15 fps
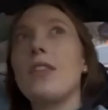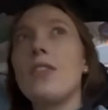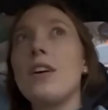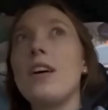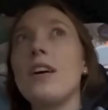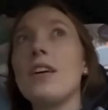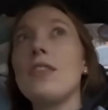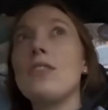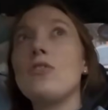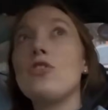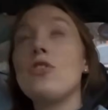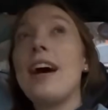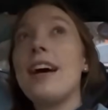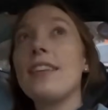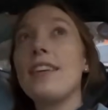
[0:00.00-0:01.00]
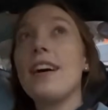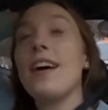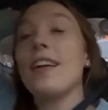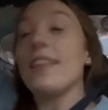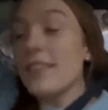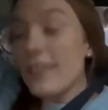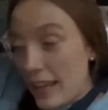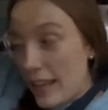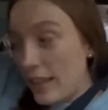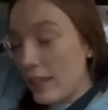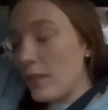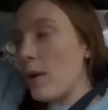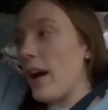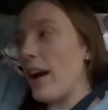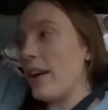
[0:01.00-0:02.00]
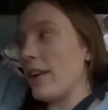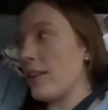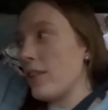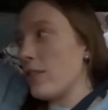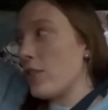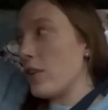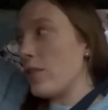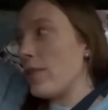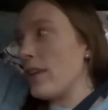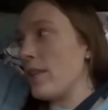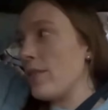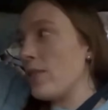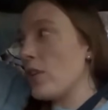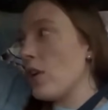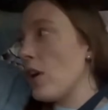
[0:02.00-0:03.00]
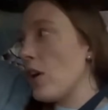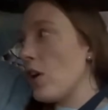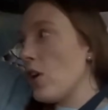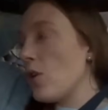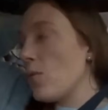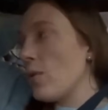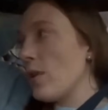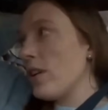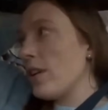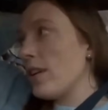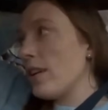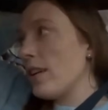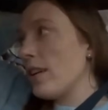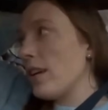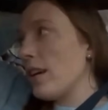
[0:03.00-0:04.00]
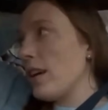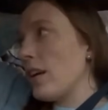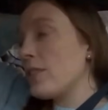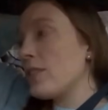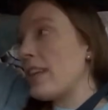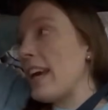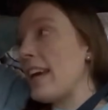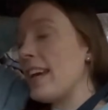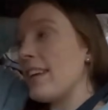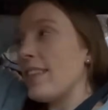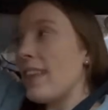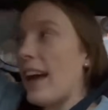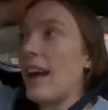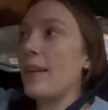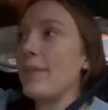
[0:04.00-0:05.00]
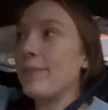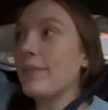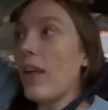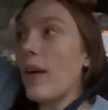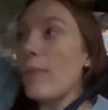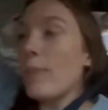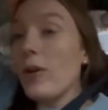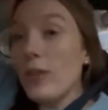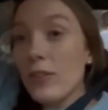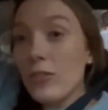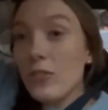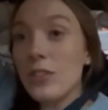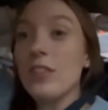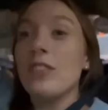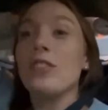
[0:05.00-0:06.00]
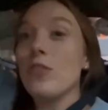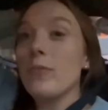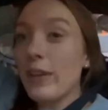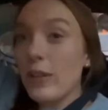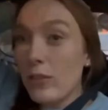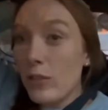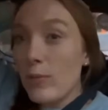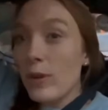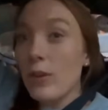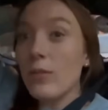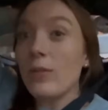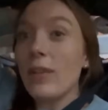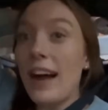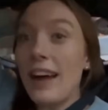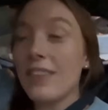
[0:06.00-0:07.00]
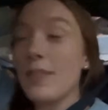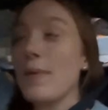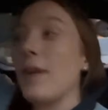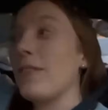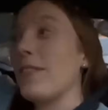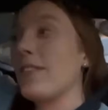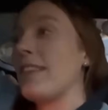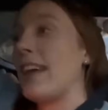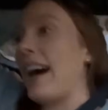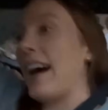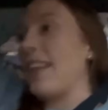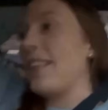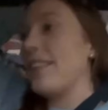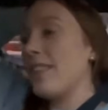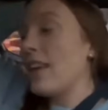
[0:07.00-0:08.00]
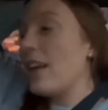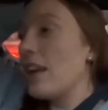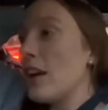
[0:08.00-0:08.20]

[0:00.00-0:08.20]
The Tradcons, Daily Wire conservatives were are saying that Pearl's just a doom and gloomer who lies about stats,